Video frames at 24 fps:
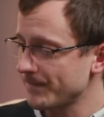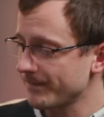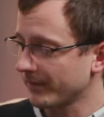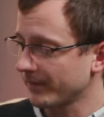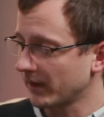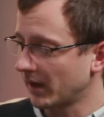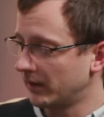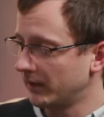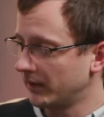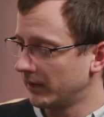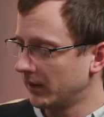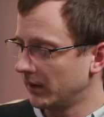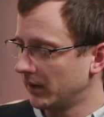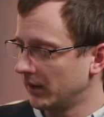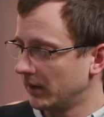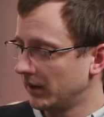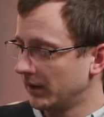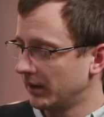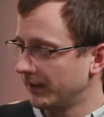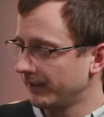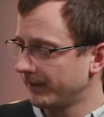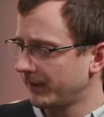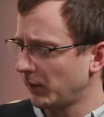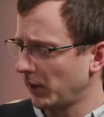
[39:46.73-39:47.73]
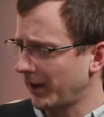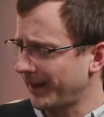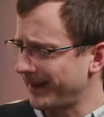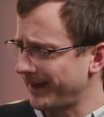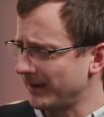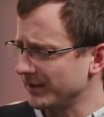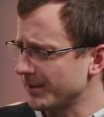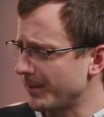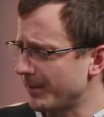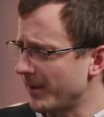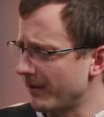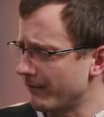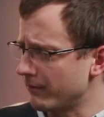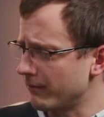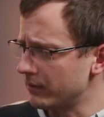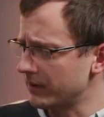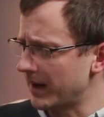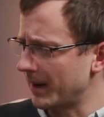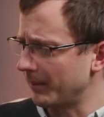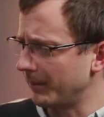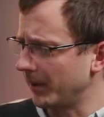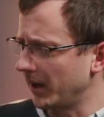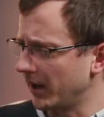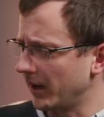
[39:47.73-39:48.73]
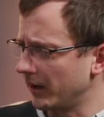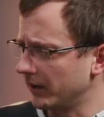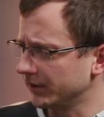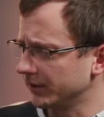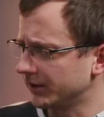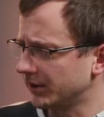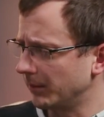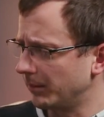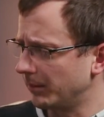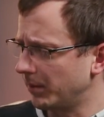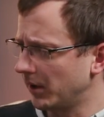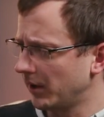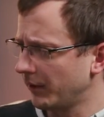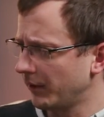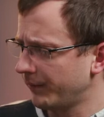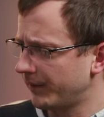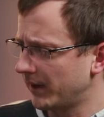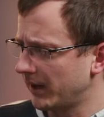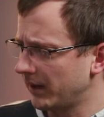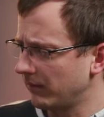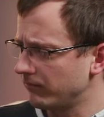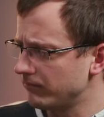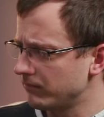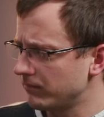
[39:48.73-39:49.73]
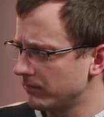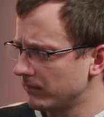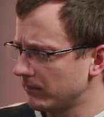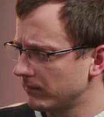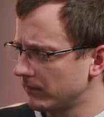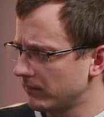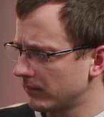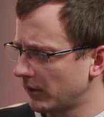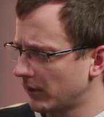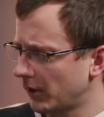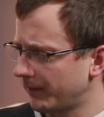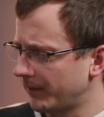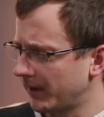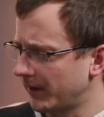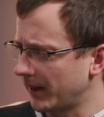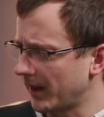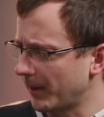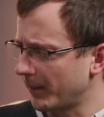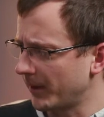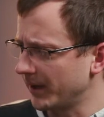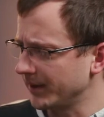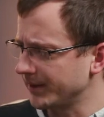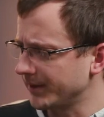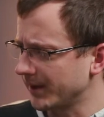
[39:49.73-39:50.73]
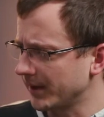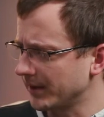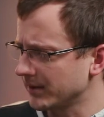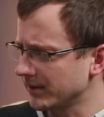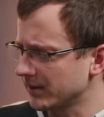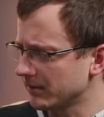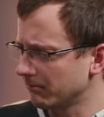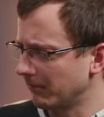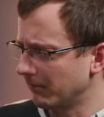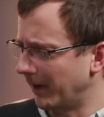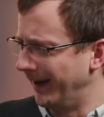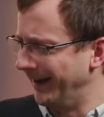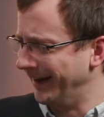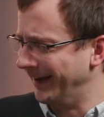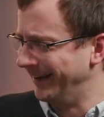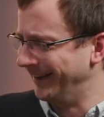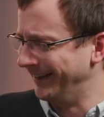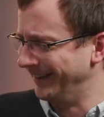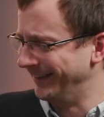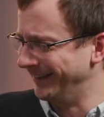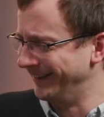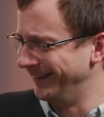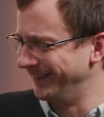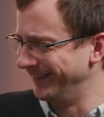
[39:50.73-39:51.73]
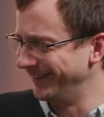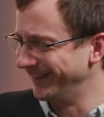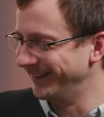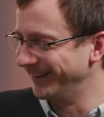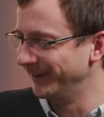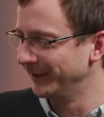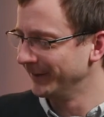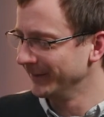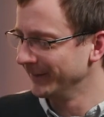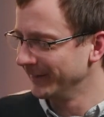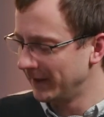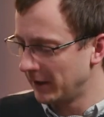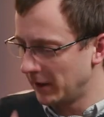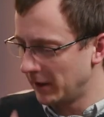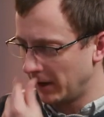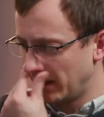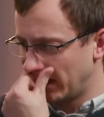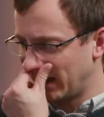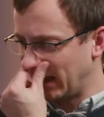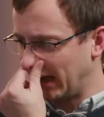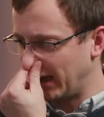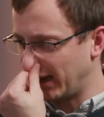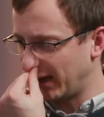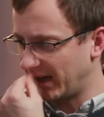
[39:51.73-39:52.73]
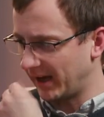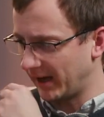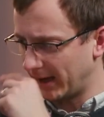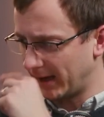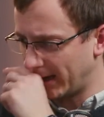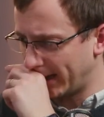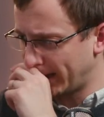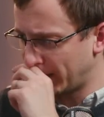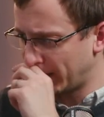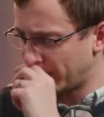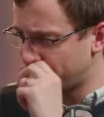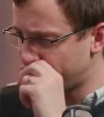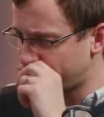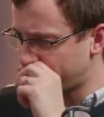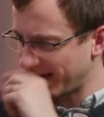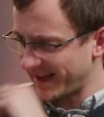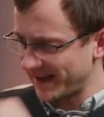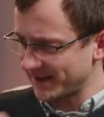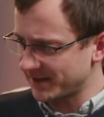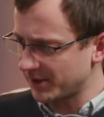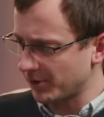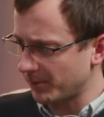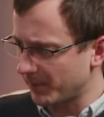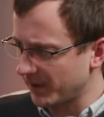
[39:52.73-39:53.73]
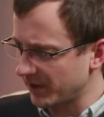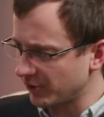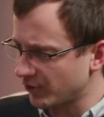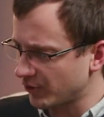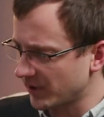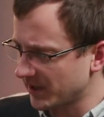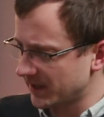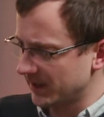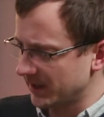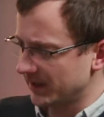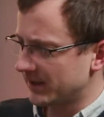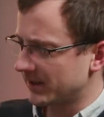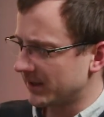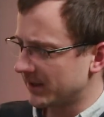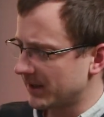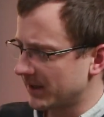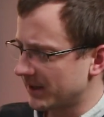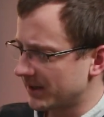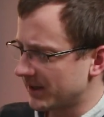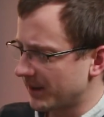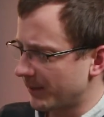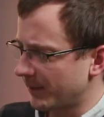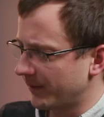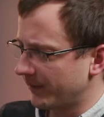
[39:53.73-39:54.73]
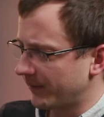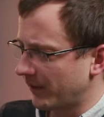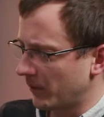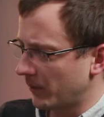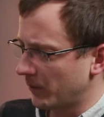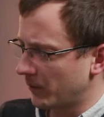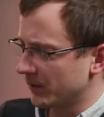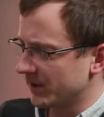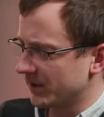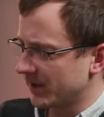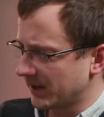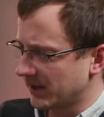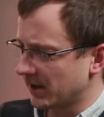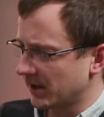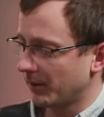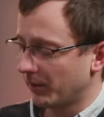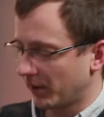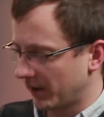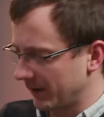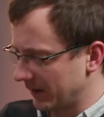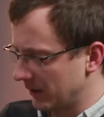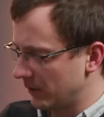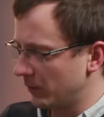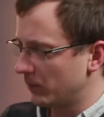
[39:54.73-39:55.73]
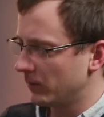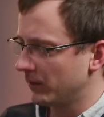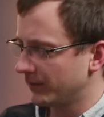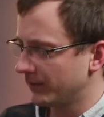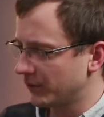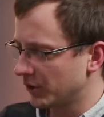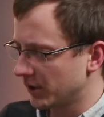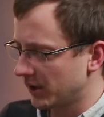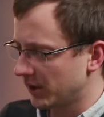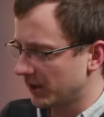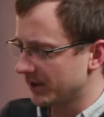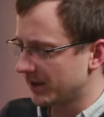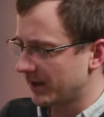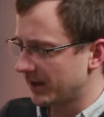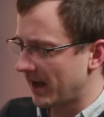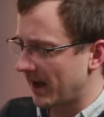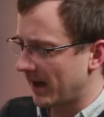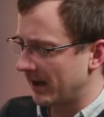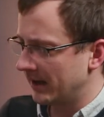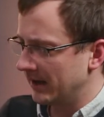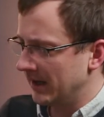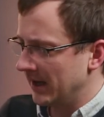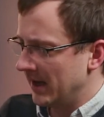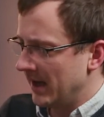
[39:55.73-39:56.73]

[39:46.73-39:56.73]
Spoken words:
I feel like that was a bit of a rambly answer, but hopefully that made sense. Blaz, it would be interesting to see some info on your setup. Oh, cool, just answered that.